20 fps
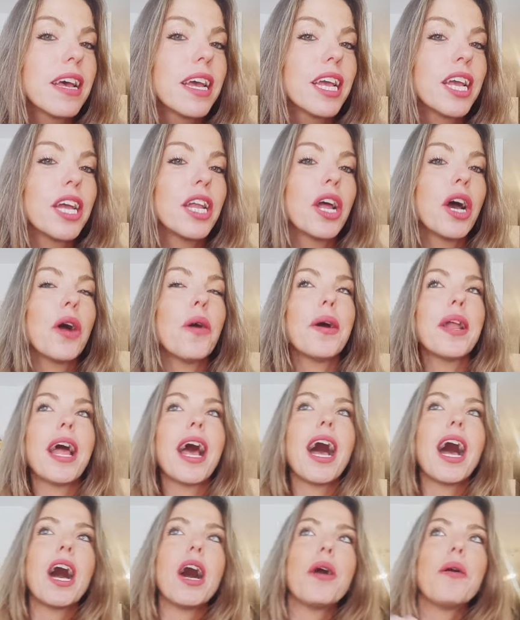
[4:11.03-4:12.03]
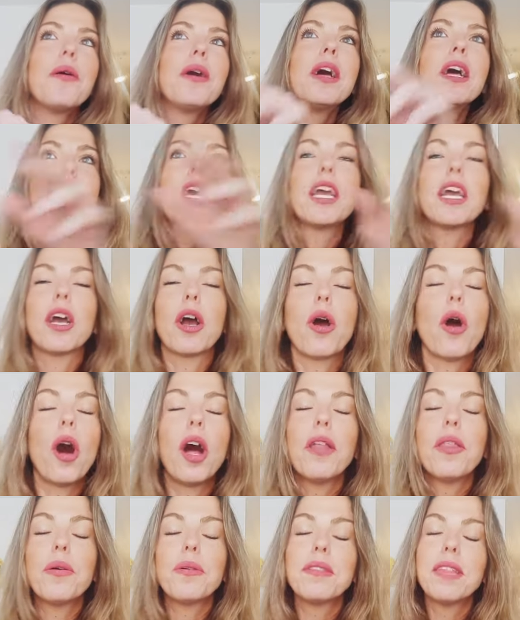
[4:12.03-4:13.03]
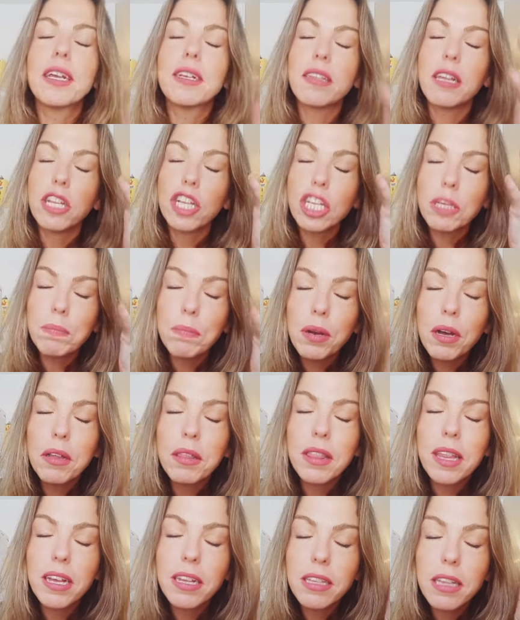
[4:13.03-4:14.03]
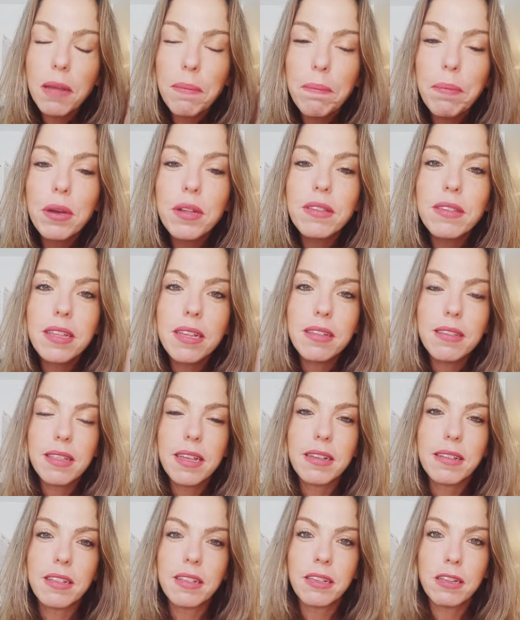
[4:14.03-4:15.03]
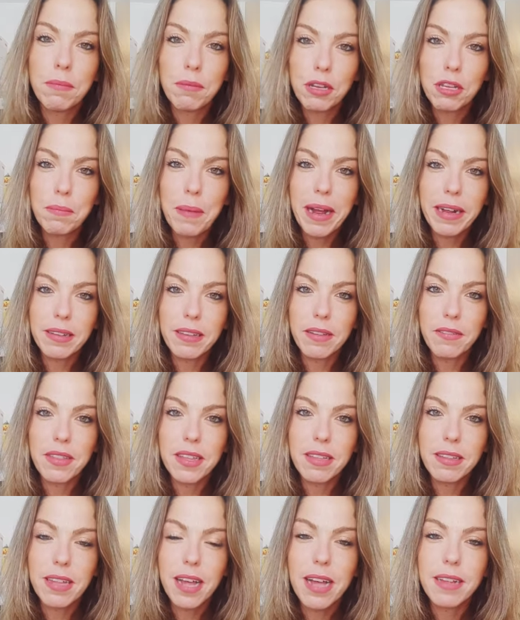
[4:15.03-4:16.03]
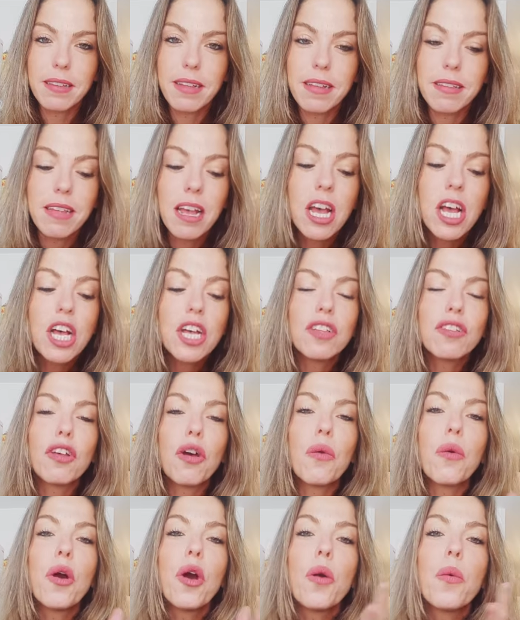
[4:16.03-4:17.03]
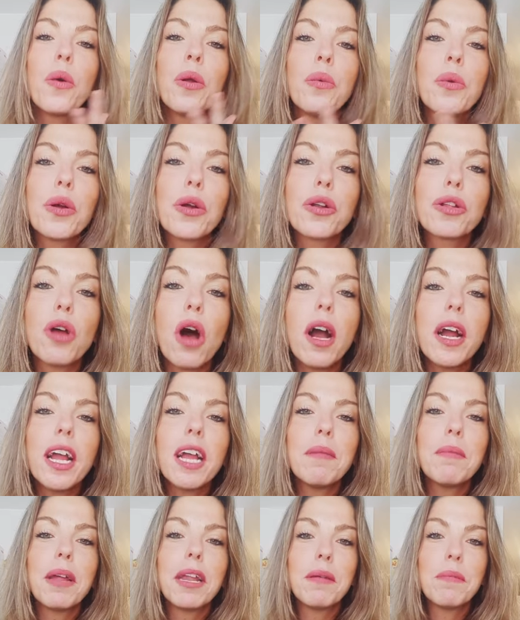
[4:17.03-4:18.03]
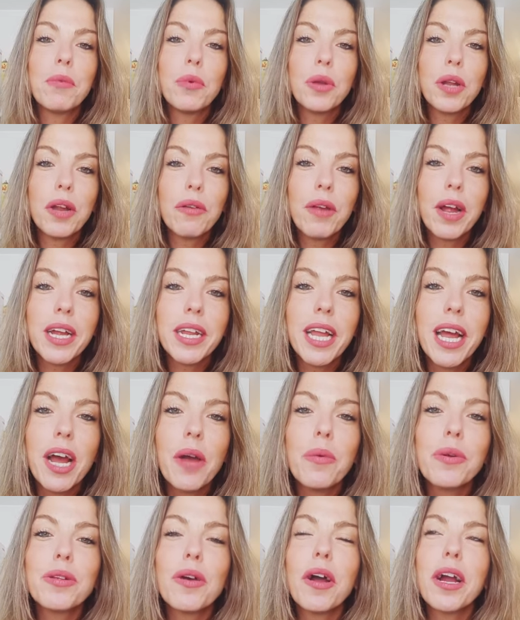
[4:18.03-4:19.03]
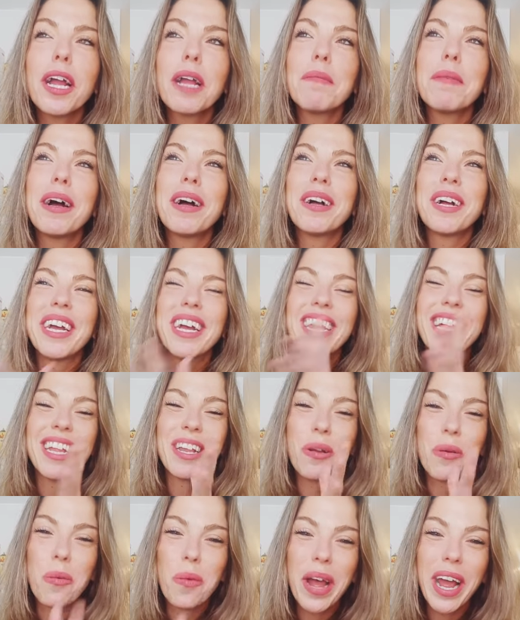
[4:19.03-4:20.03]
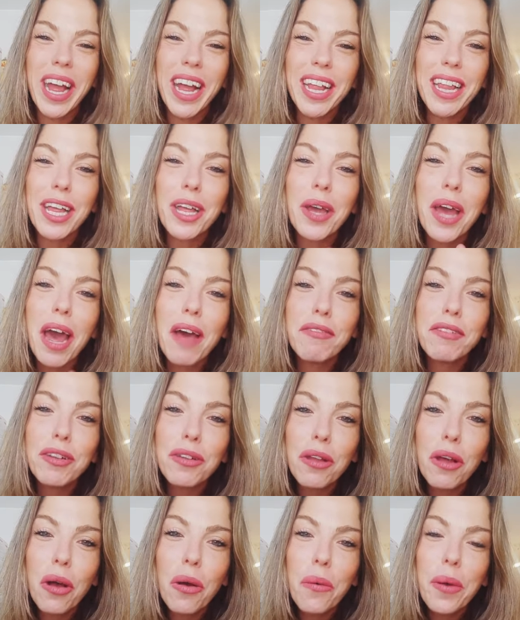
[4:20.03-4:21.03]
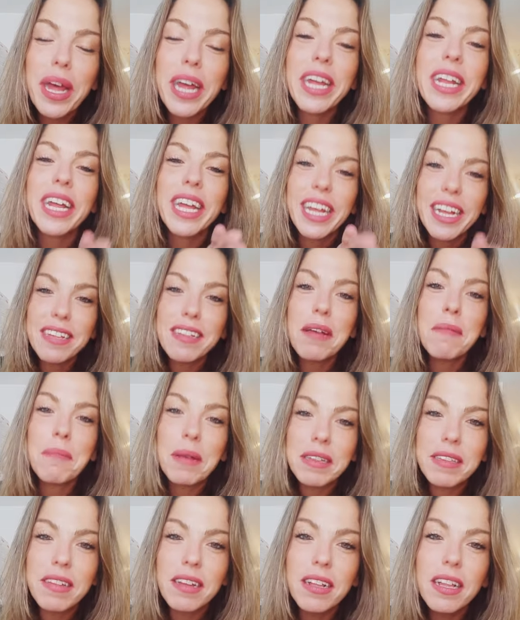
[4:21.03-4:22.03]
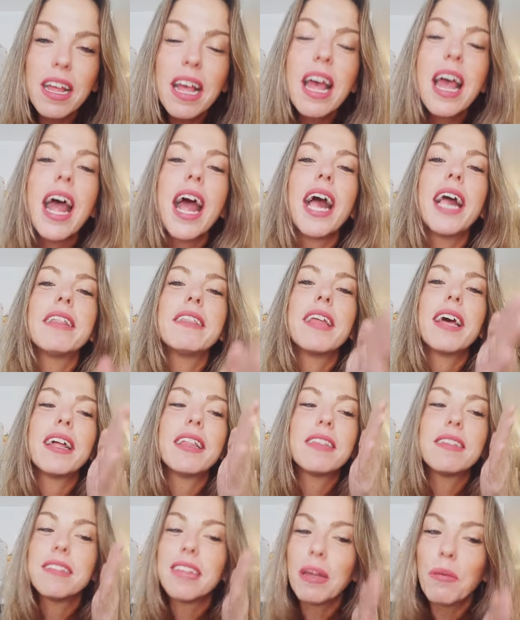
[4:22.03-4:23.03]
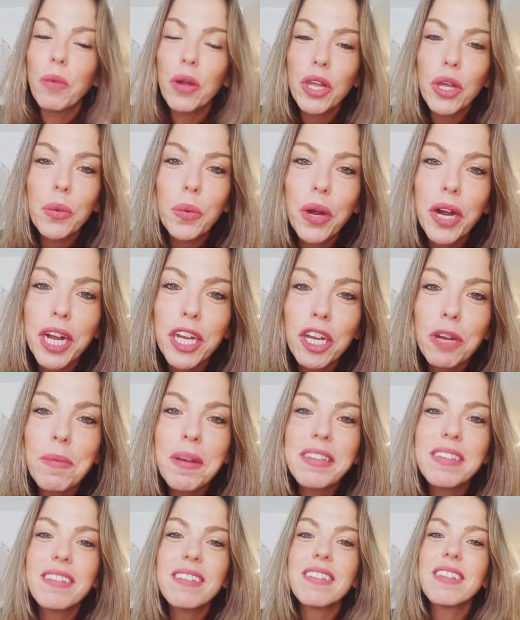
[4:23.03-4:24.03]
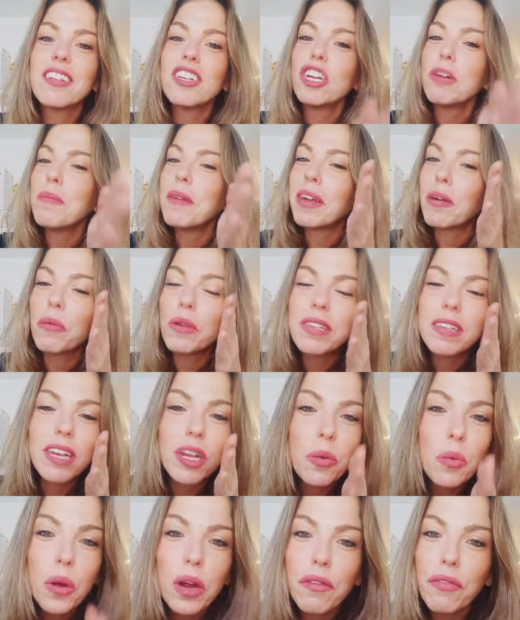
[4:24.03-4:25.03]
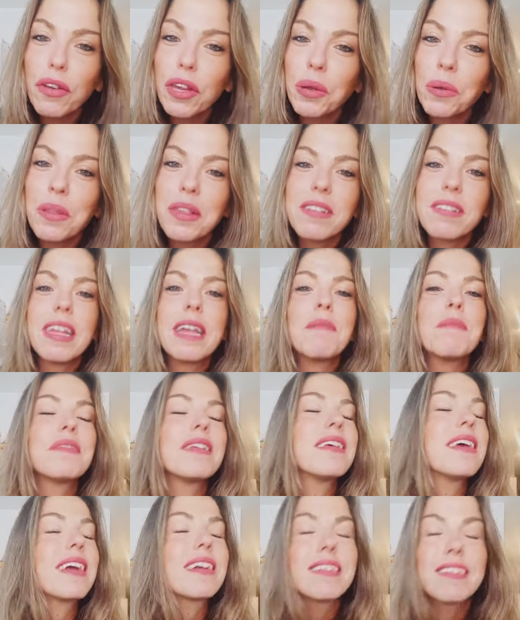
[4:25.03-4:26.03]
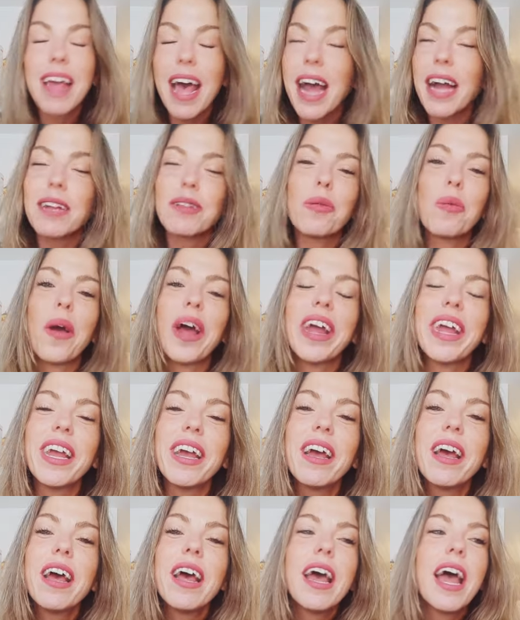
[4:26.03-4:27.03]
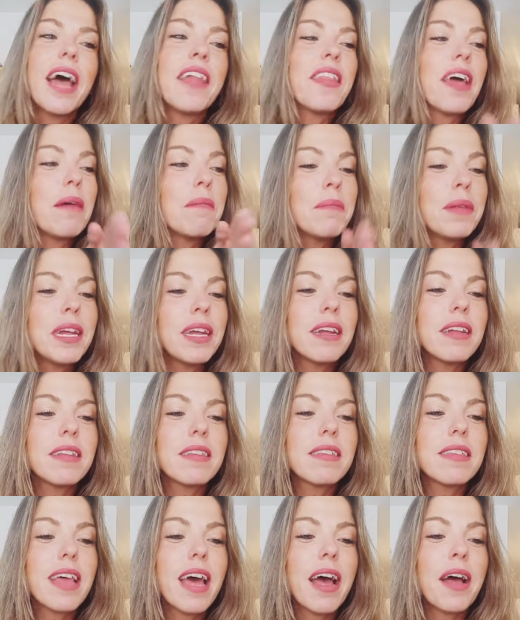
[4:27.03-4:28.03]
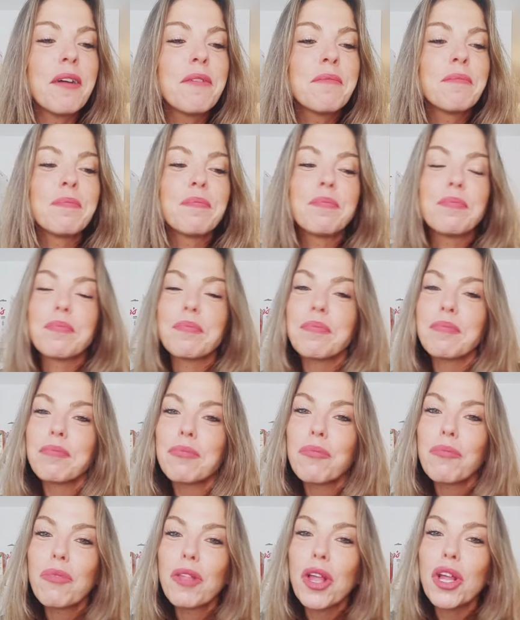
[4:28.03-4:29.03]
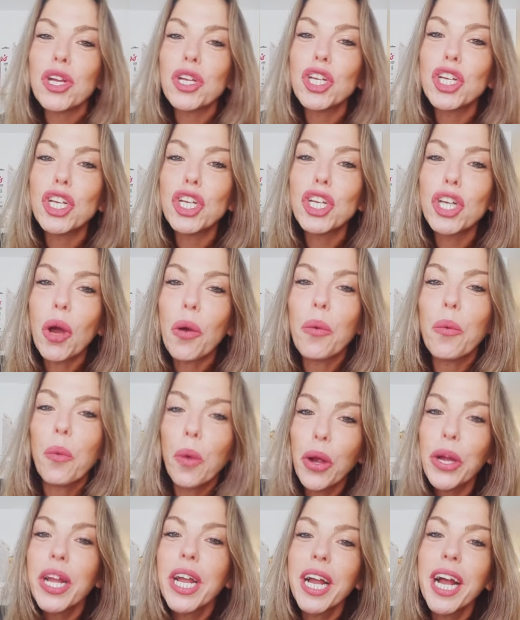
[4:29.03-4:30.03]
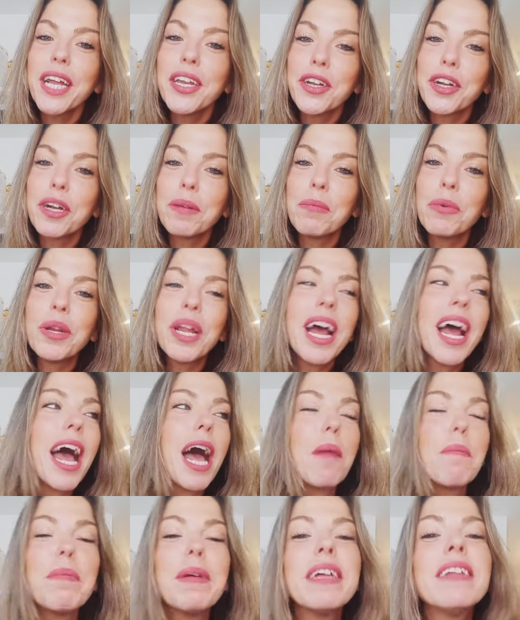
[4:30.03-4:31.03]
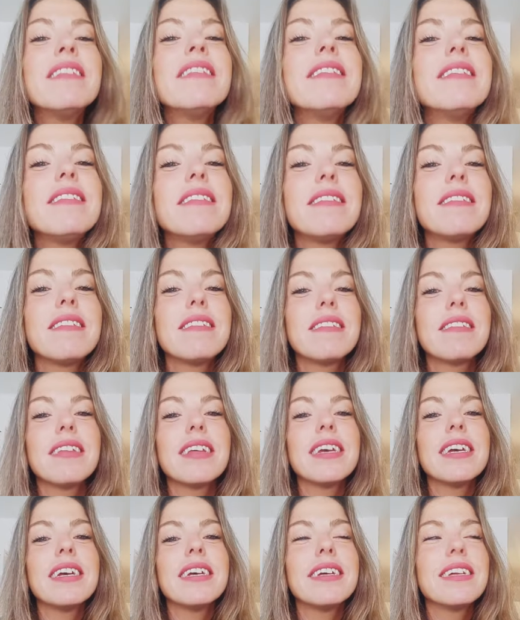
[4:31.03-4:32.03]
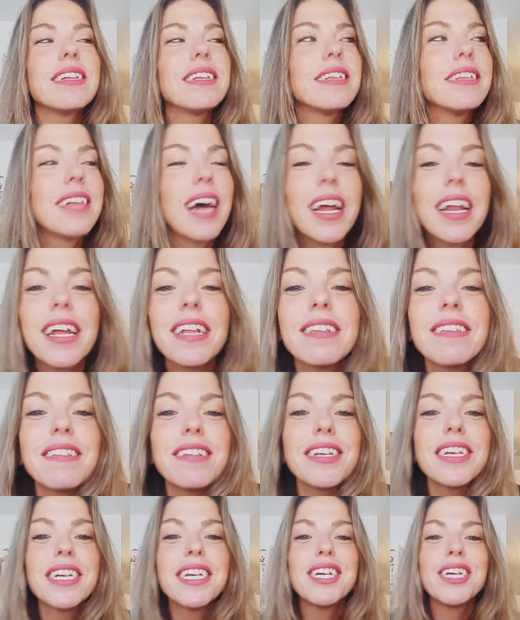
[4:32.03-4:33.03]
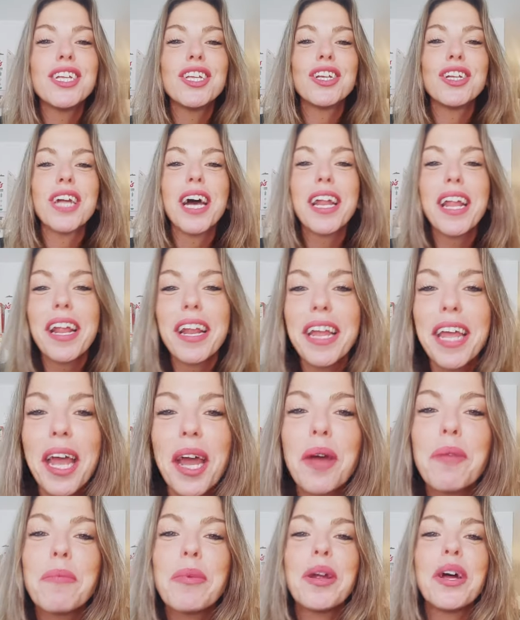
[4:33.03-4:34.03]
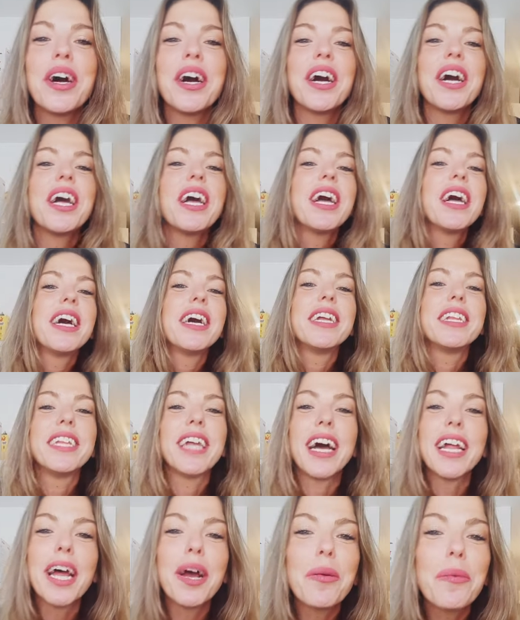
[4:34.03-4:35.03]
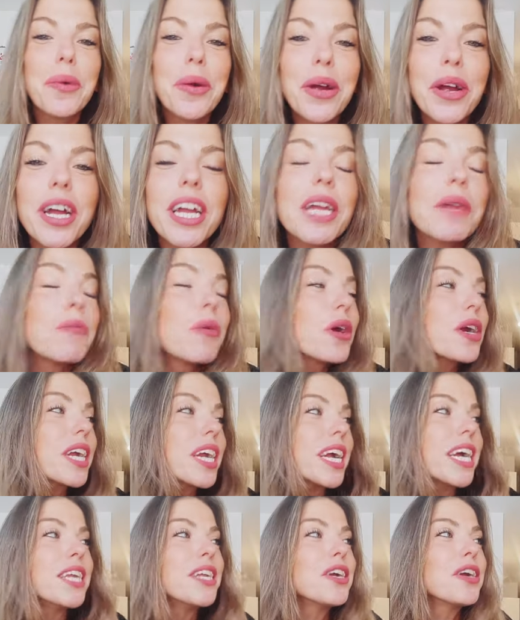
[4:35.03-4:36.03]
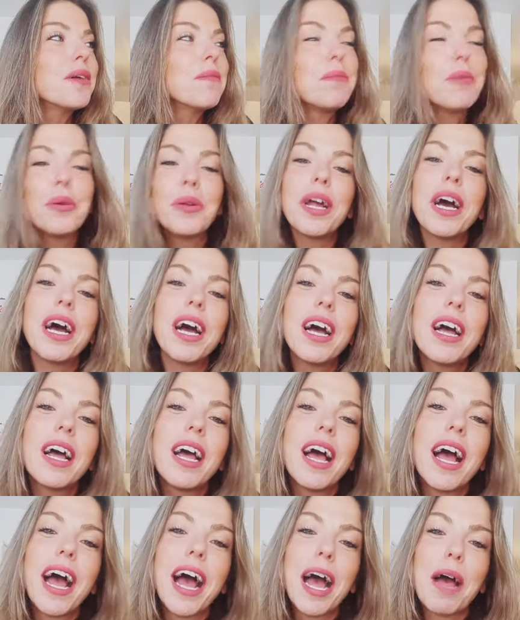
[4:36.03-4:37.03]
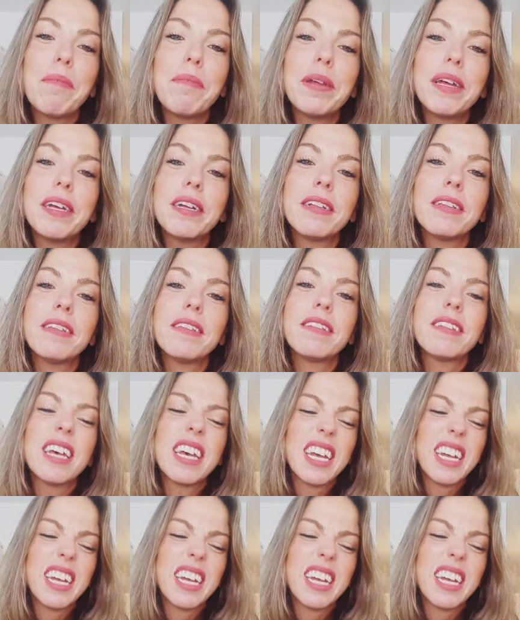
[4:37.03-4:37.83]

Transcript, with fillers: you know, and how all those things, it just put things, it puts these things into perspective, these classes. So when we're talking about emuna right now, we're talking about it in a way that you have to know it is a muscle and that the same way you work on your muscles in the gym, it's going to work for you in the same exact way. And that means that working on your emuna happens not on stage, not on camera, not at work. Working on your emuna happens